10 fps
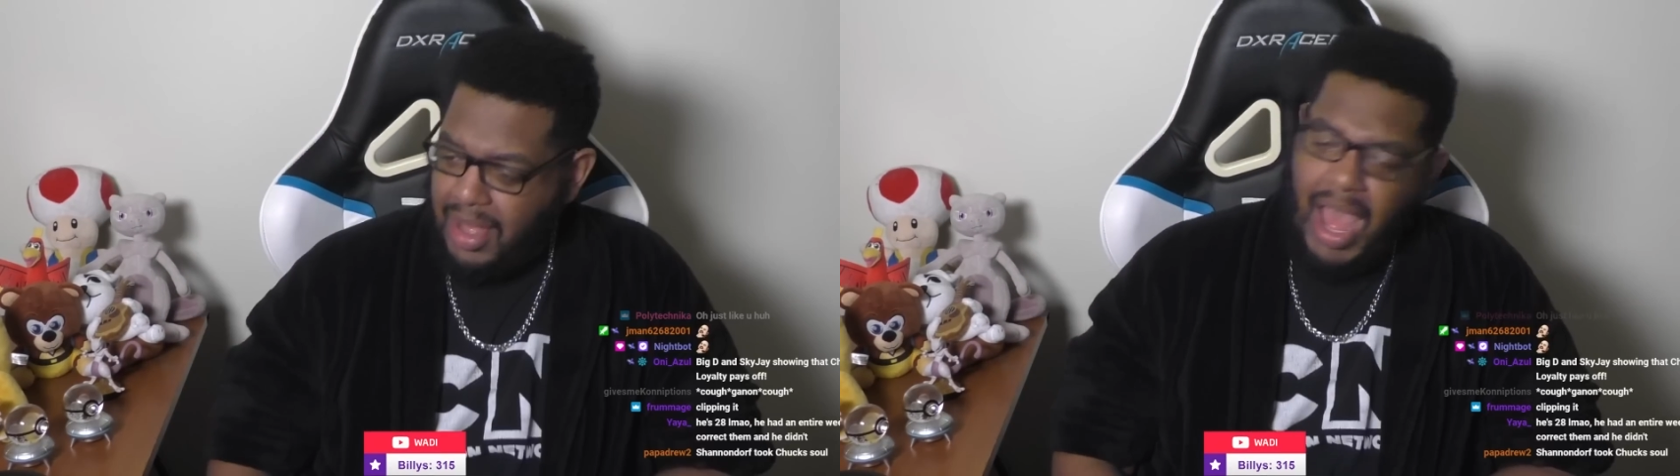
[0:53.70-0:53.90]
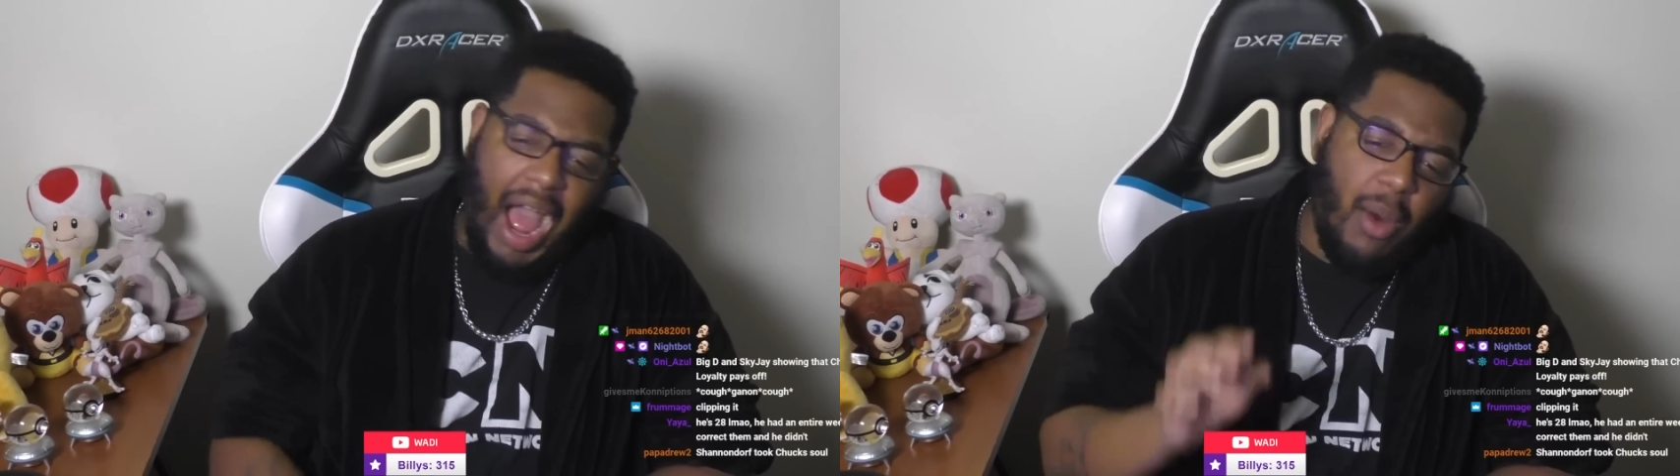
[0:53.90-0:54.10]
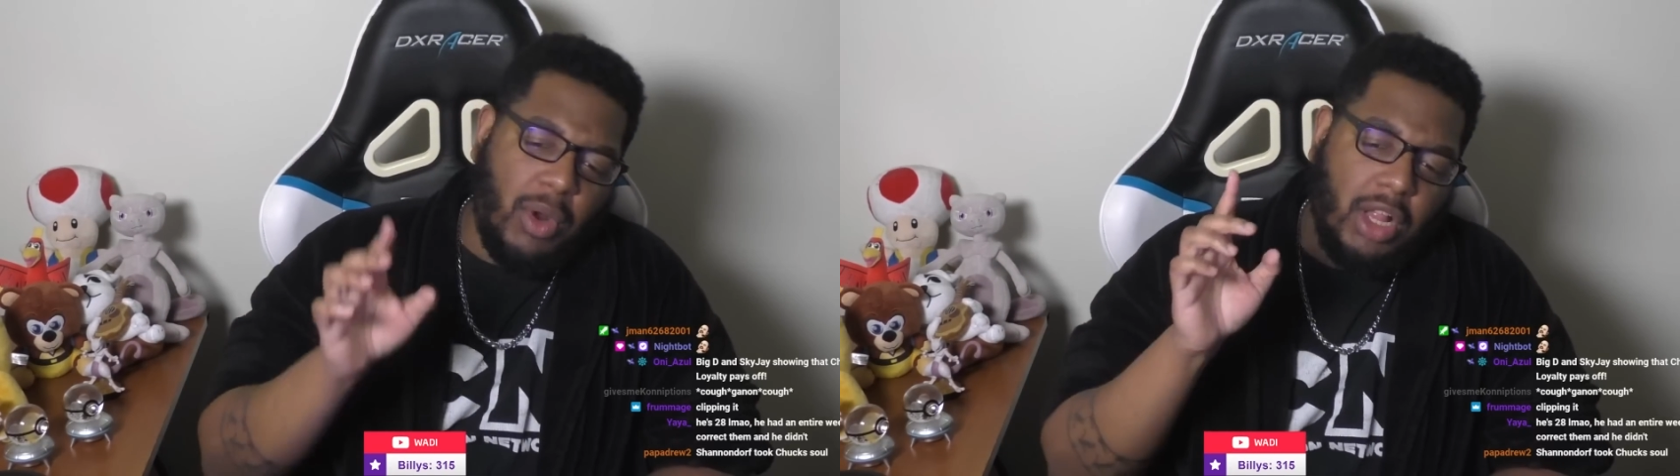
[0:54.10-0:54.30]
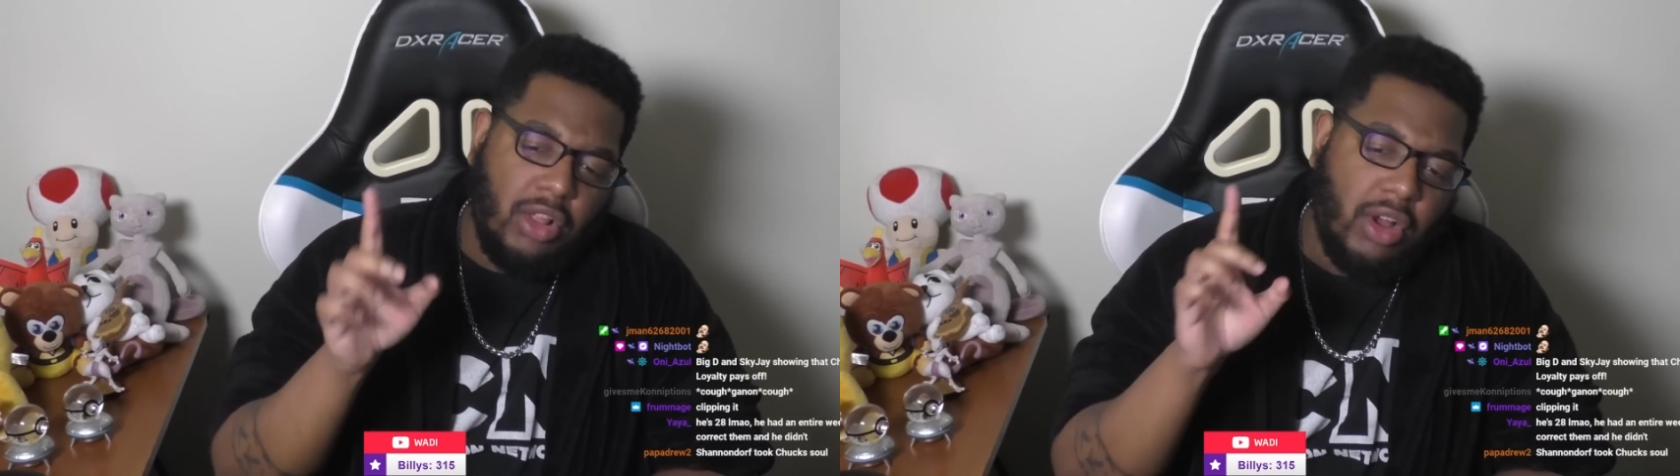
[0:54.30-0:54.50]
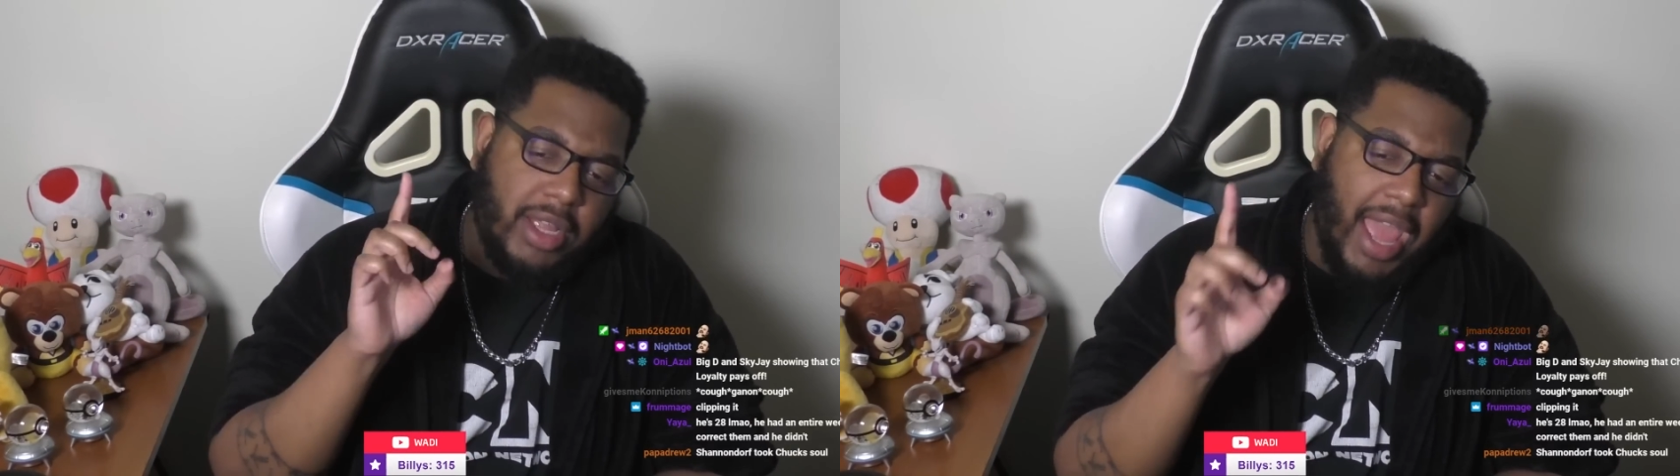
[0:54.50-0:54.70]
I want to
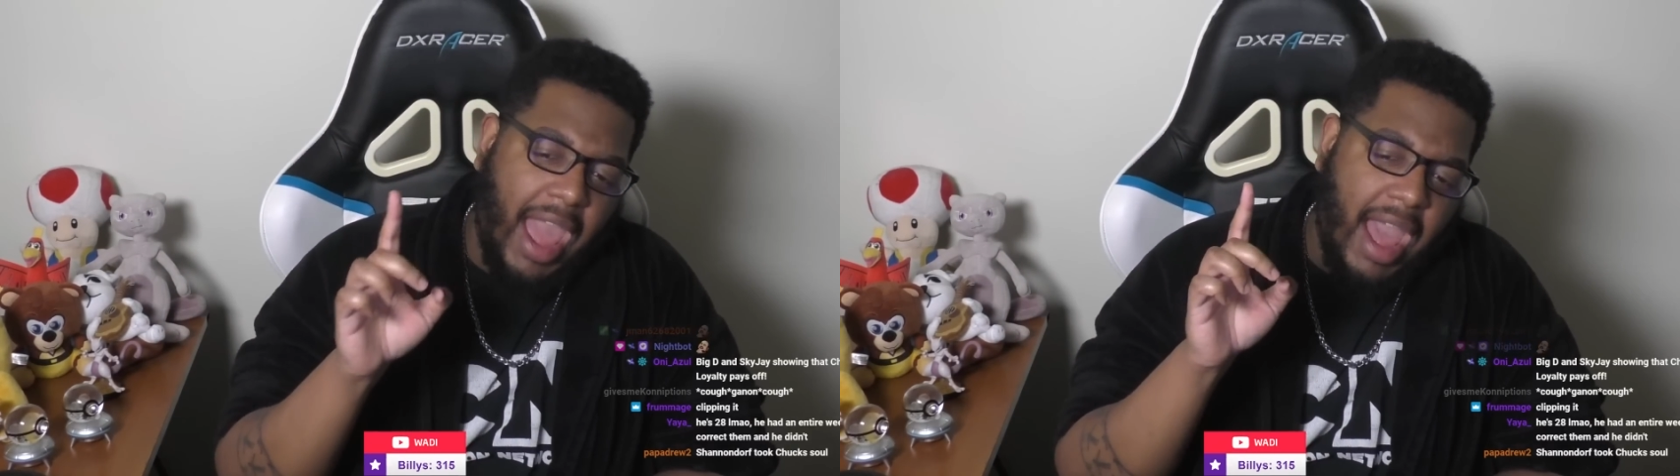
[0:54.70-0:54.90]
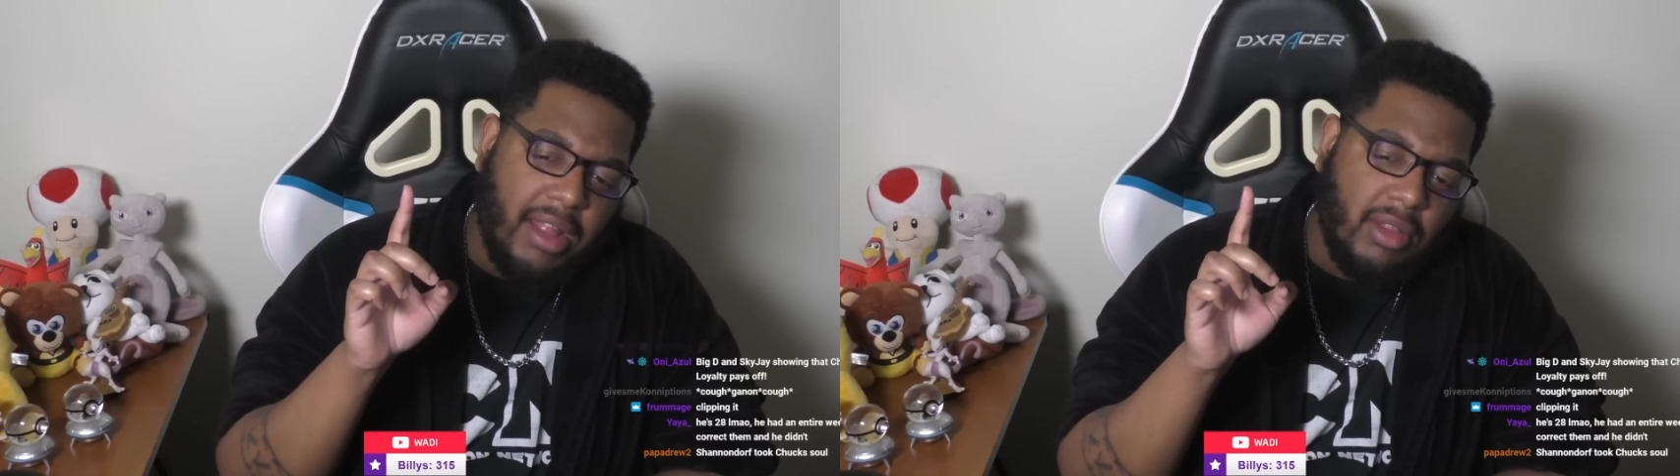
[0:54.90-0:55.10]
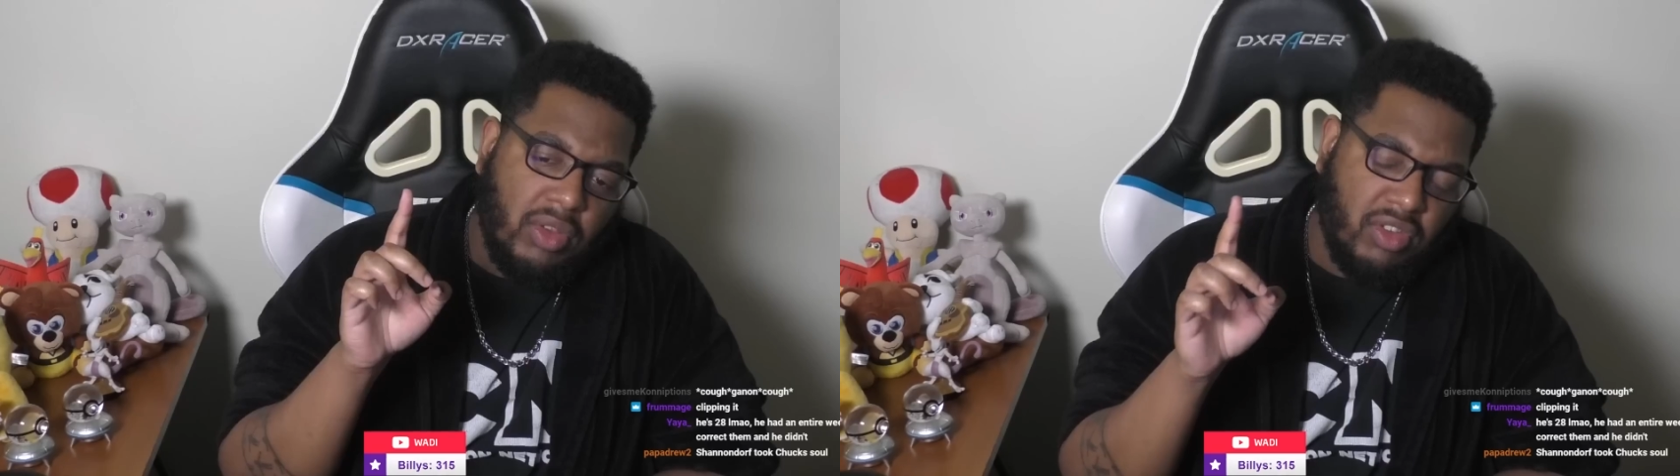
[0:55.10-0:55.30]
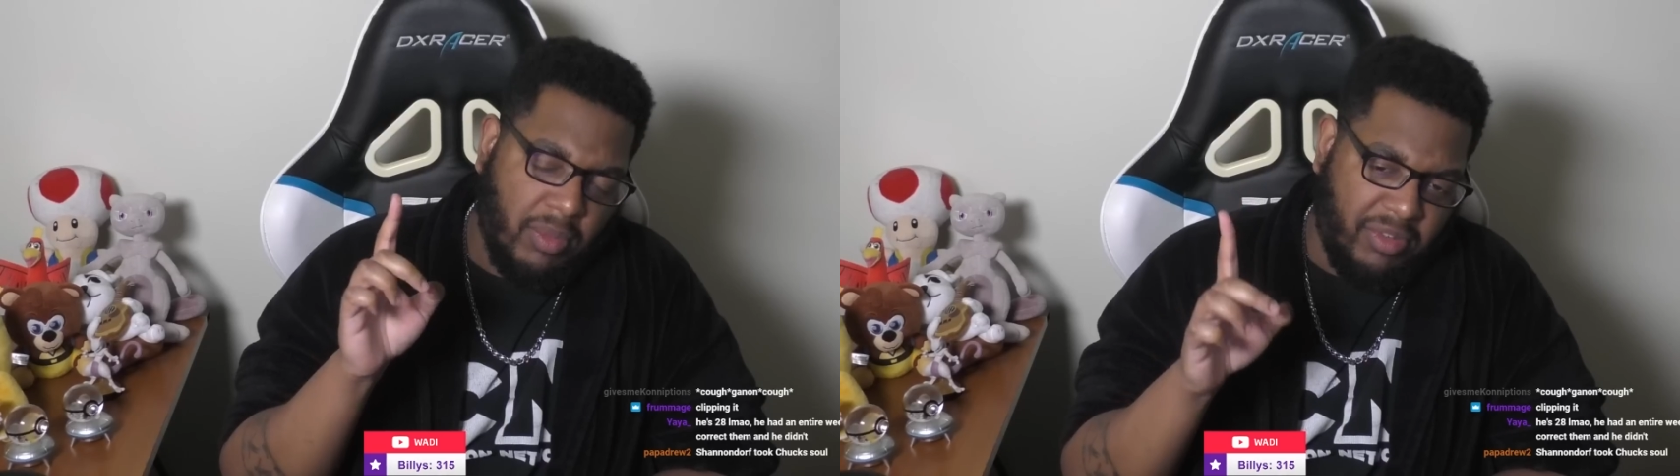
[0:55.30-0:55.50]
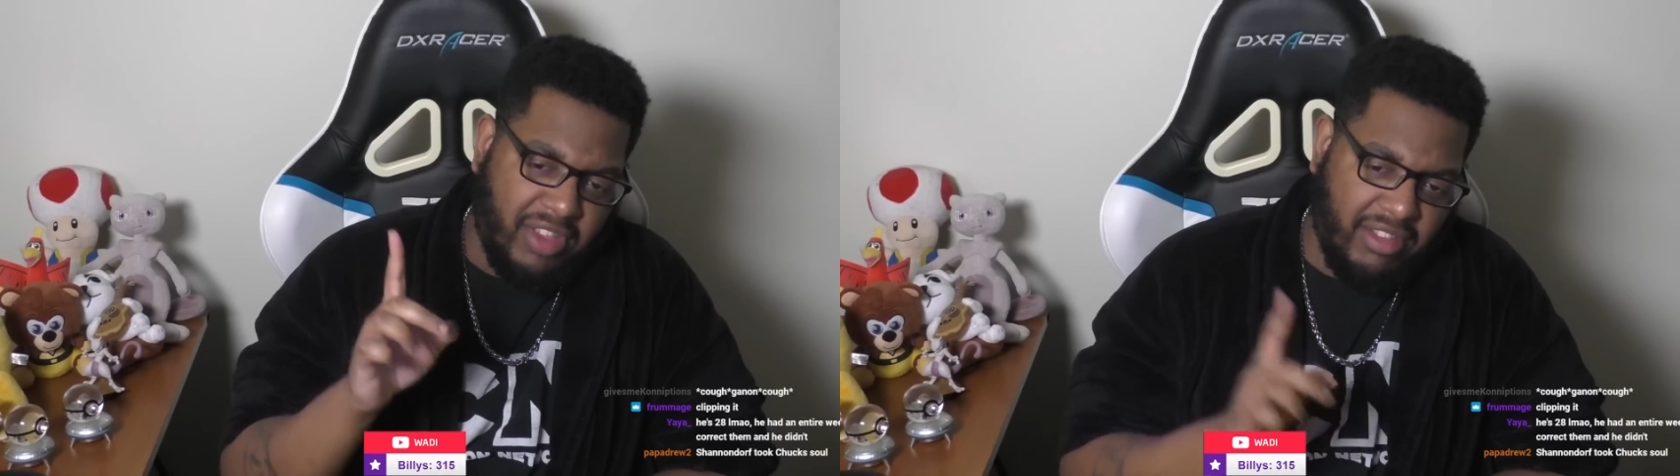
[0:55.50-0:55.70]
look at
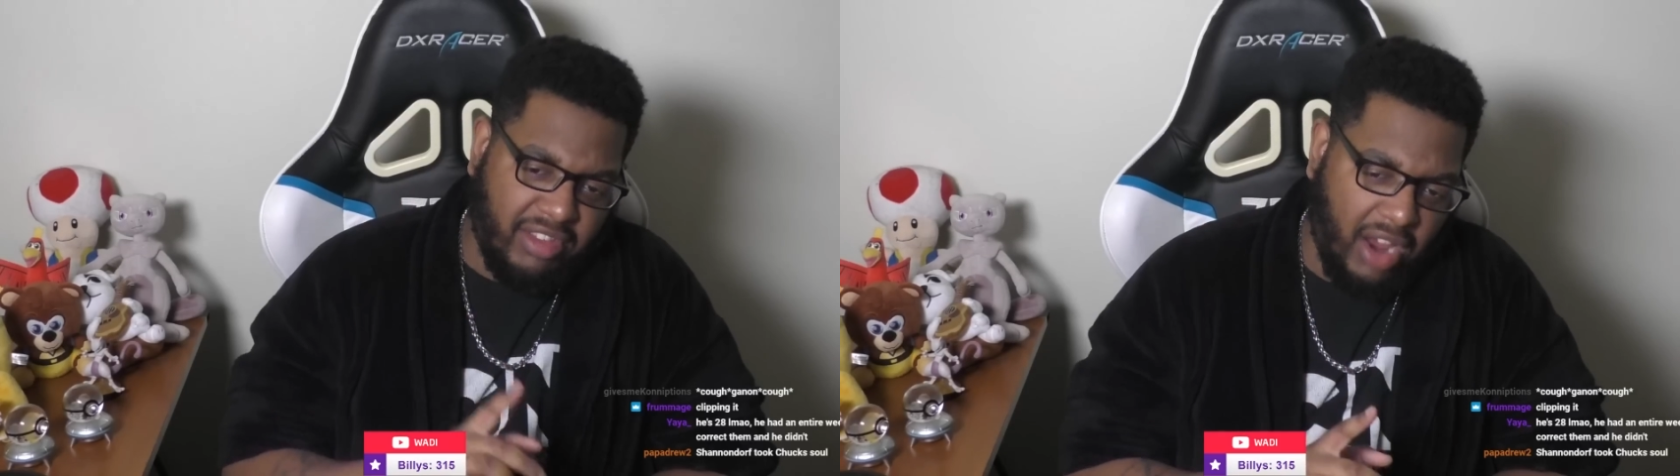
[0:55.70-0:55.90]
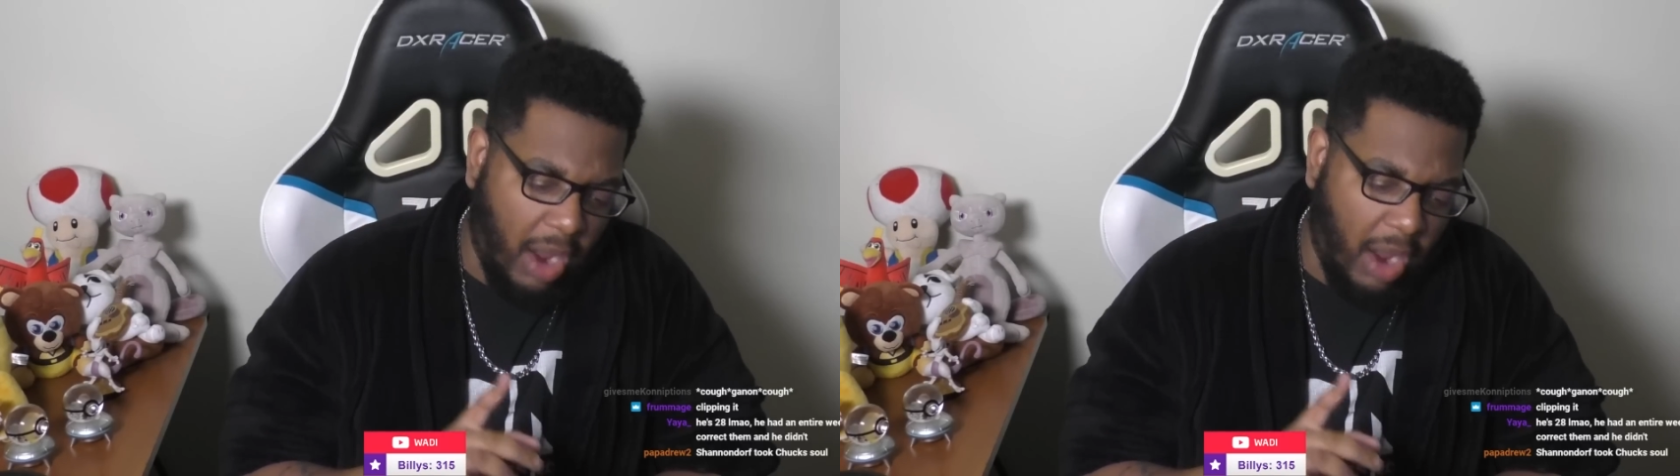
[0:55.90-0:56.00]
some sets here.